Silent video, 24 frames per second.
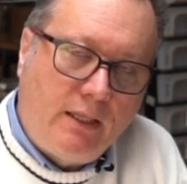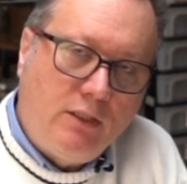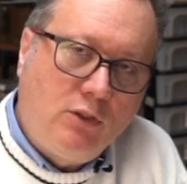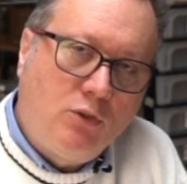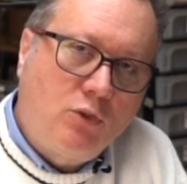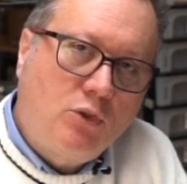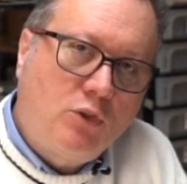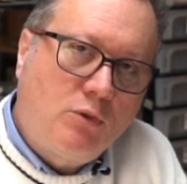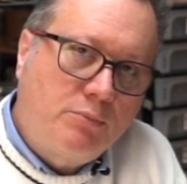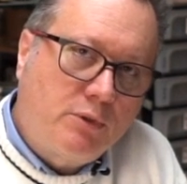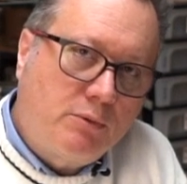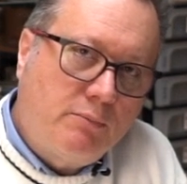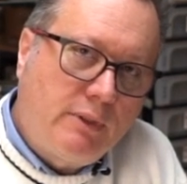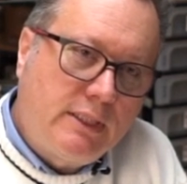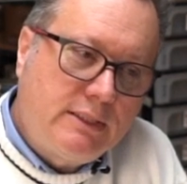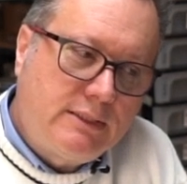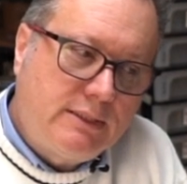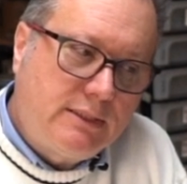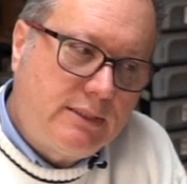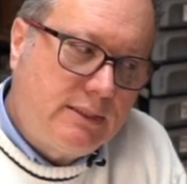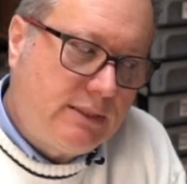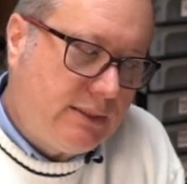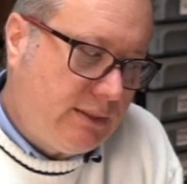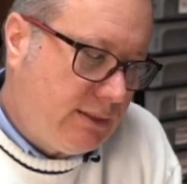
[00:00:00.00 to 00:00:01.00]
no
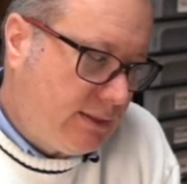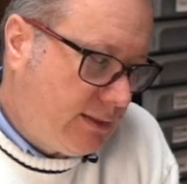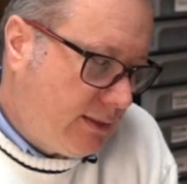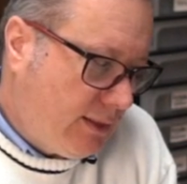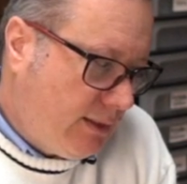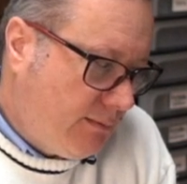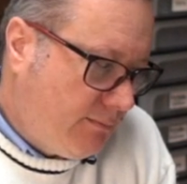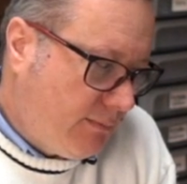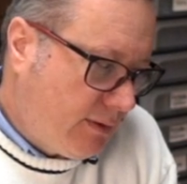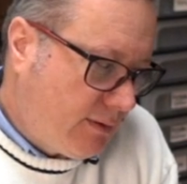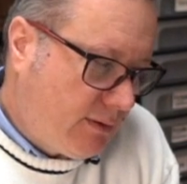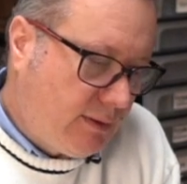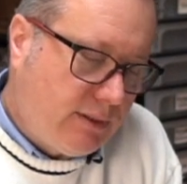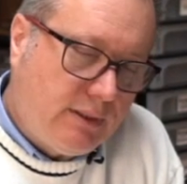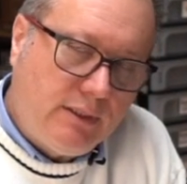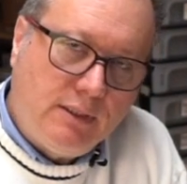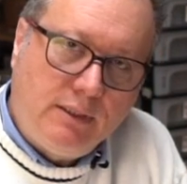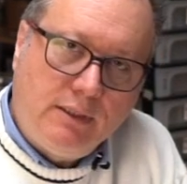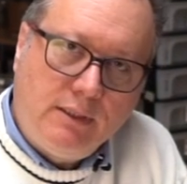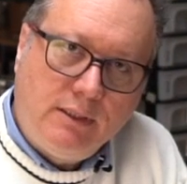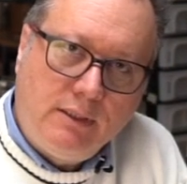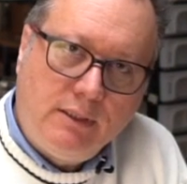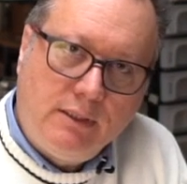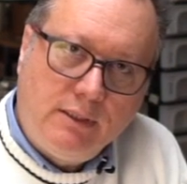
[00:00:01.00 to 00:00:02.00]
compromises system,
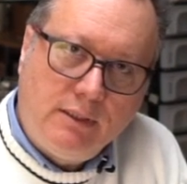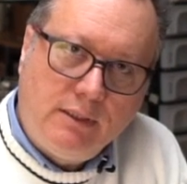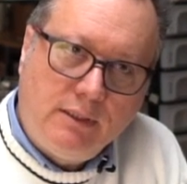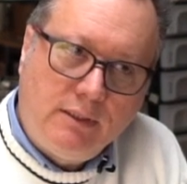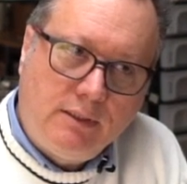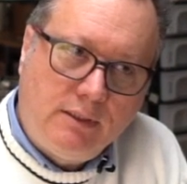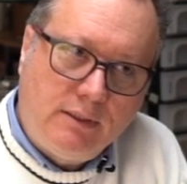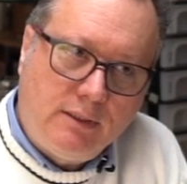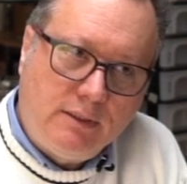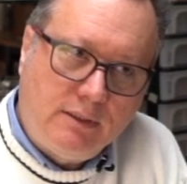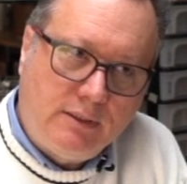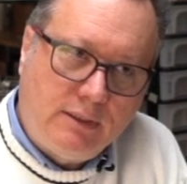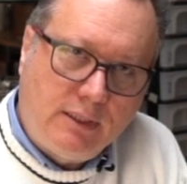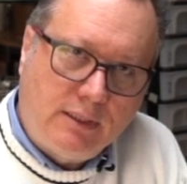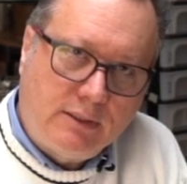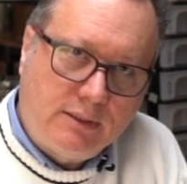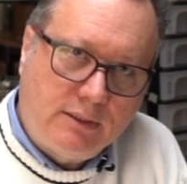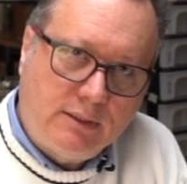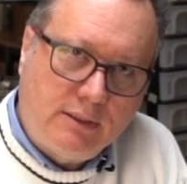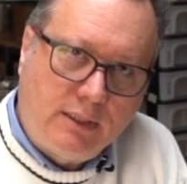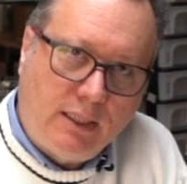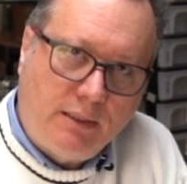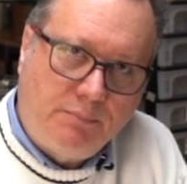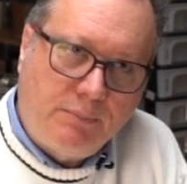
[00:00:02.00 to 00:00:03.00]
this
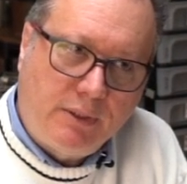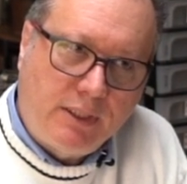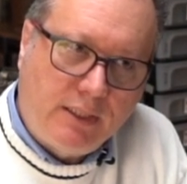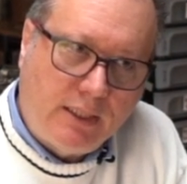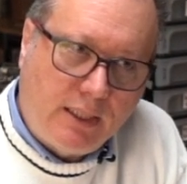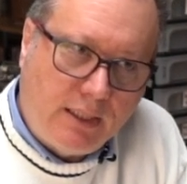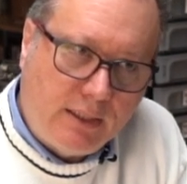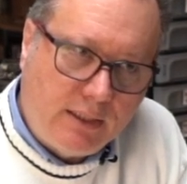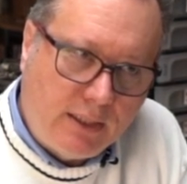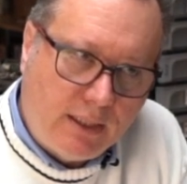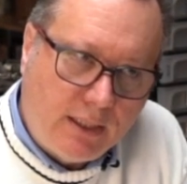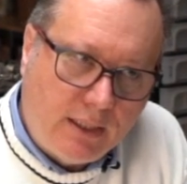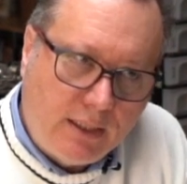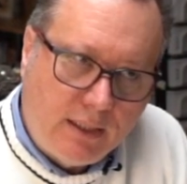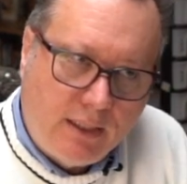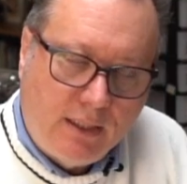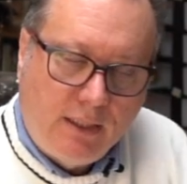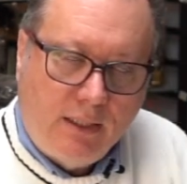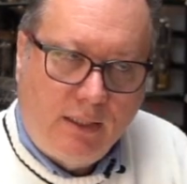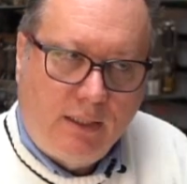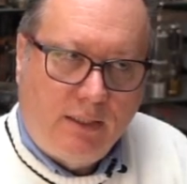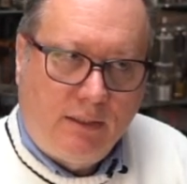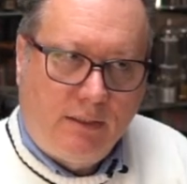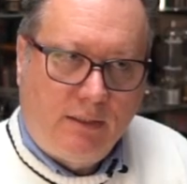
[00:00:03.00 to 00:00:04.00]
doesn't happen, and
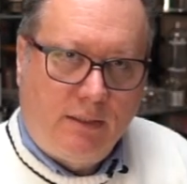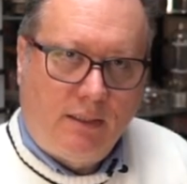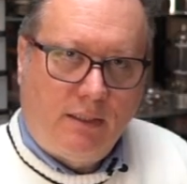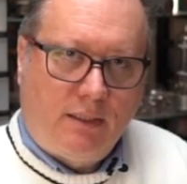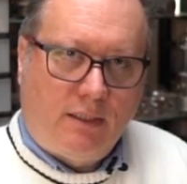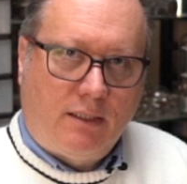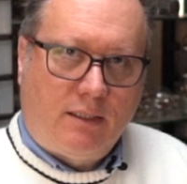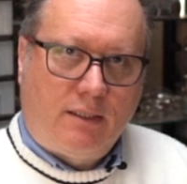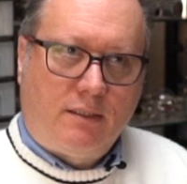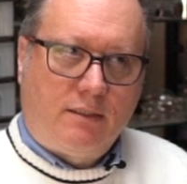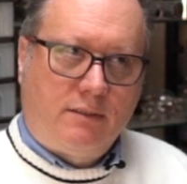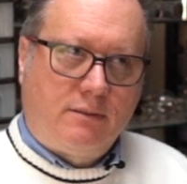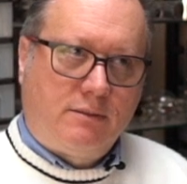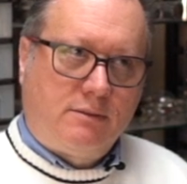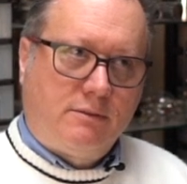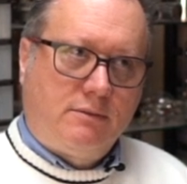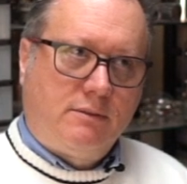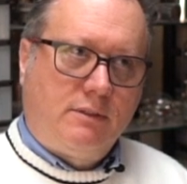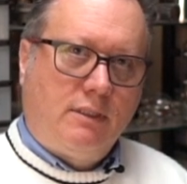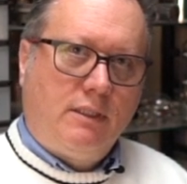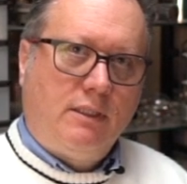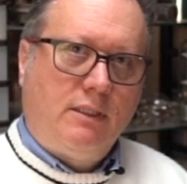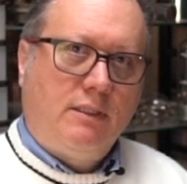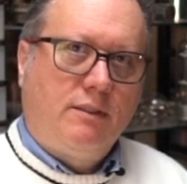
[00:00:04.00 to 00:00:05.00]
they are
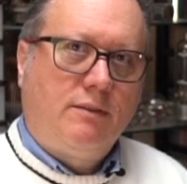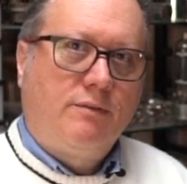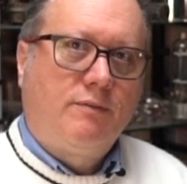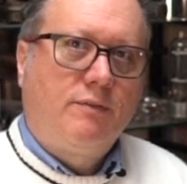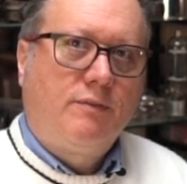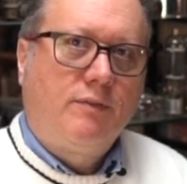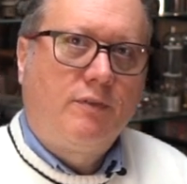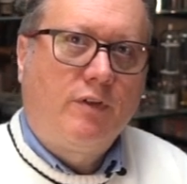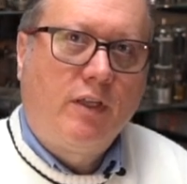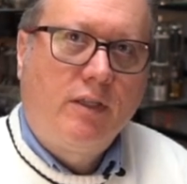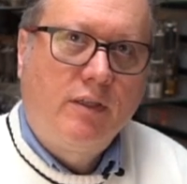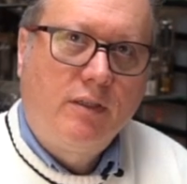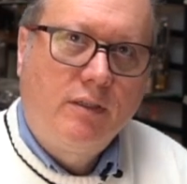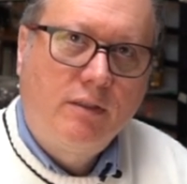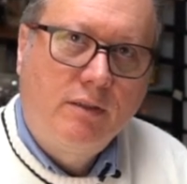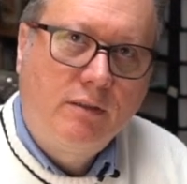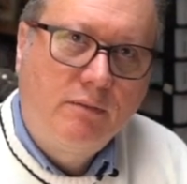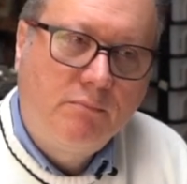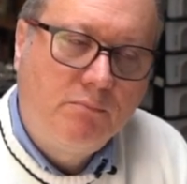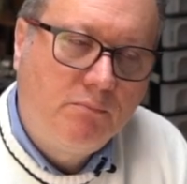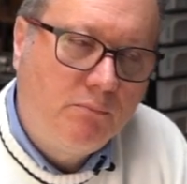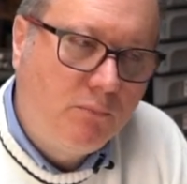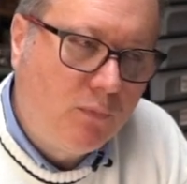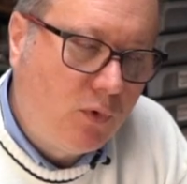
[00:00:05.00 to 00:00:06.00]

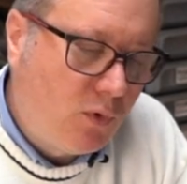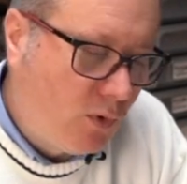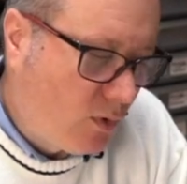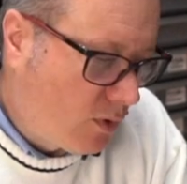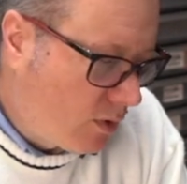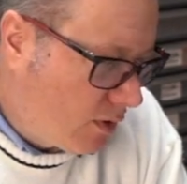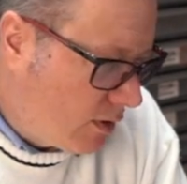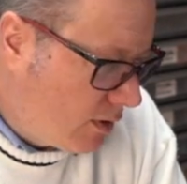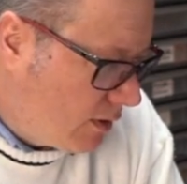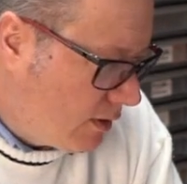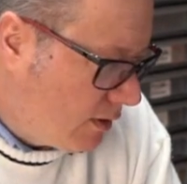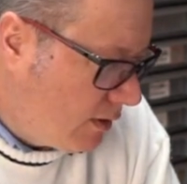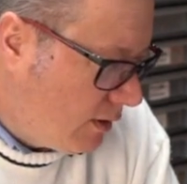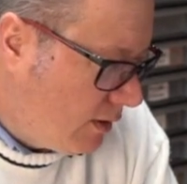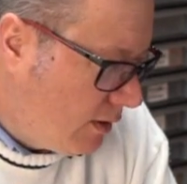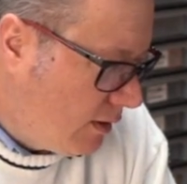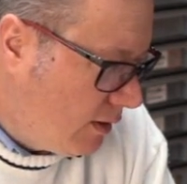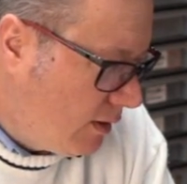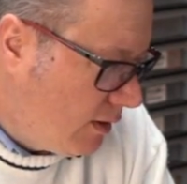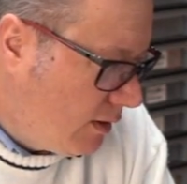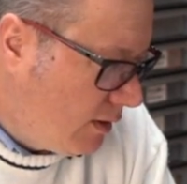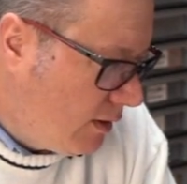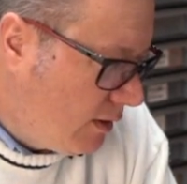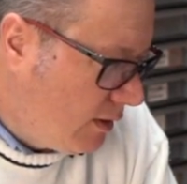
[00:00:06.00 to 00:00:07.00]
more
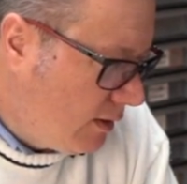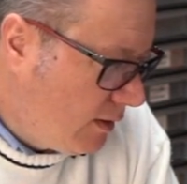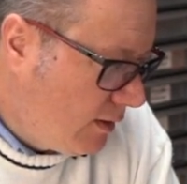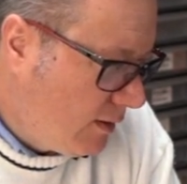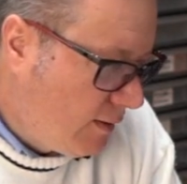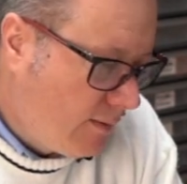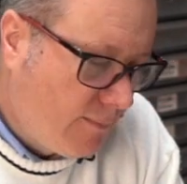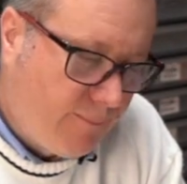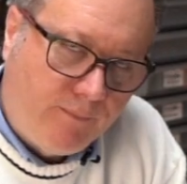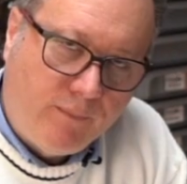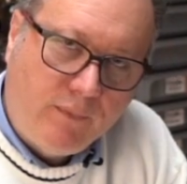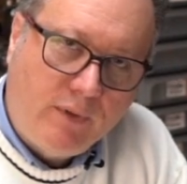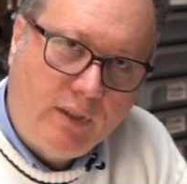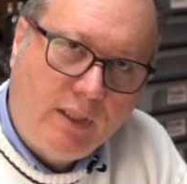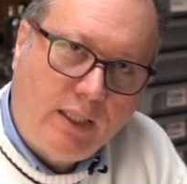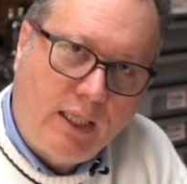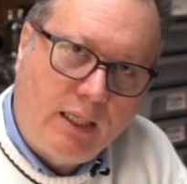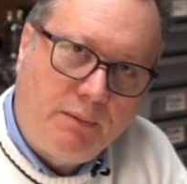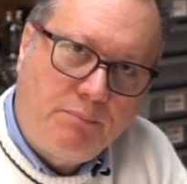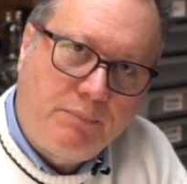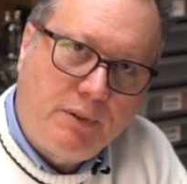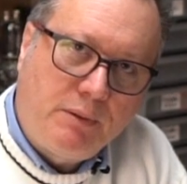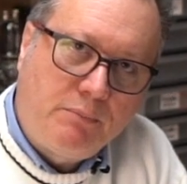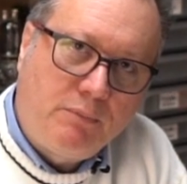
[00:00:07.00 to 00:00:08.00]

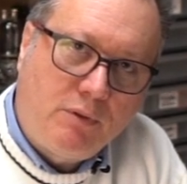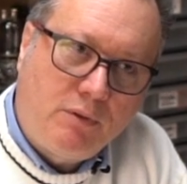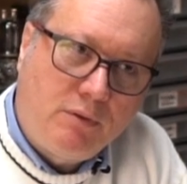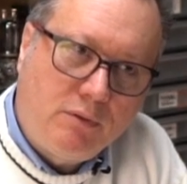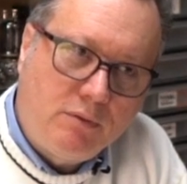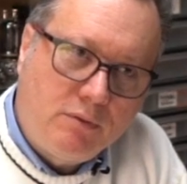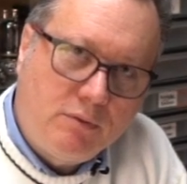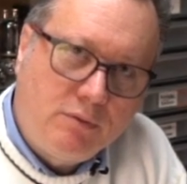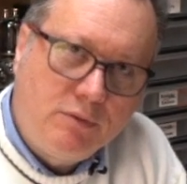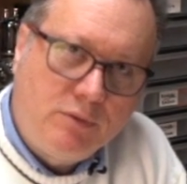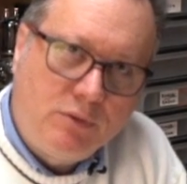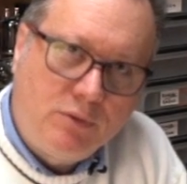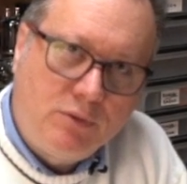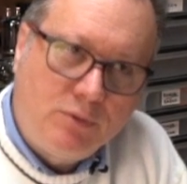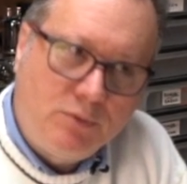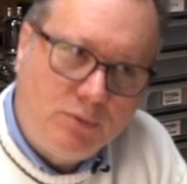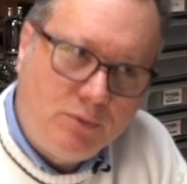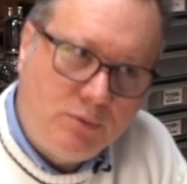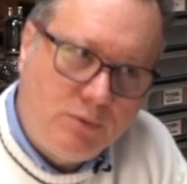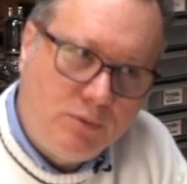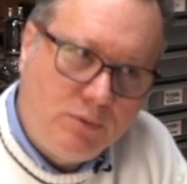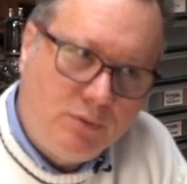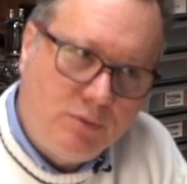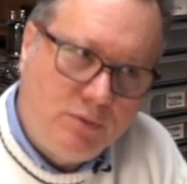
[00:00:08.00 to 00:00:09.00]
capable
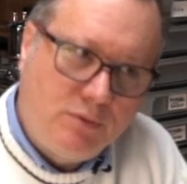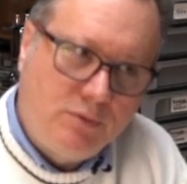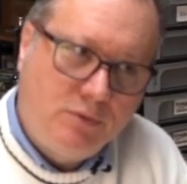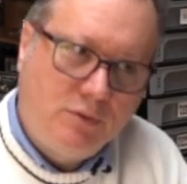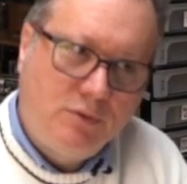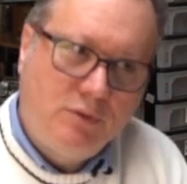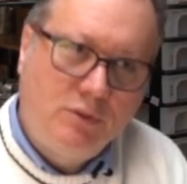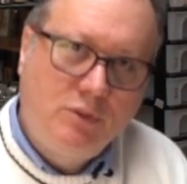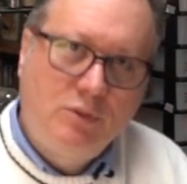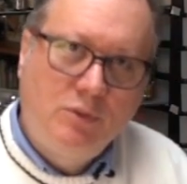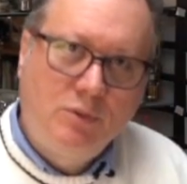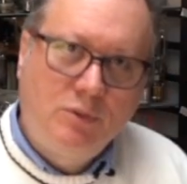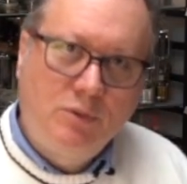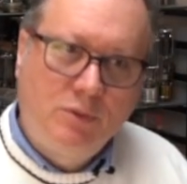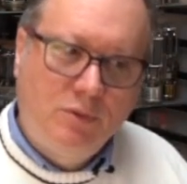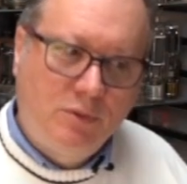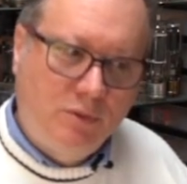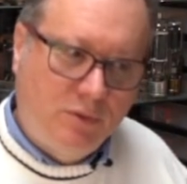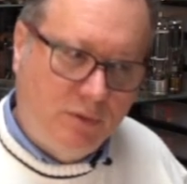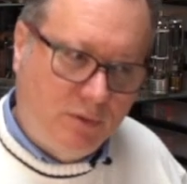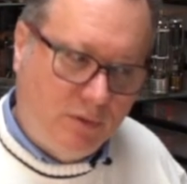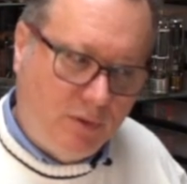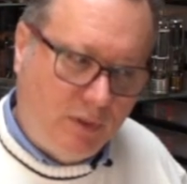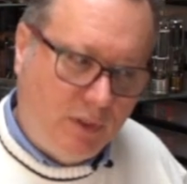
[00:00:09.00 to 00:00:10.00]
to
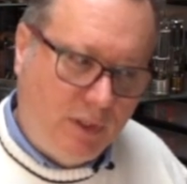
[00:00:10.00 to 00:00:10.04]
go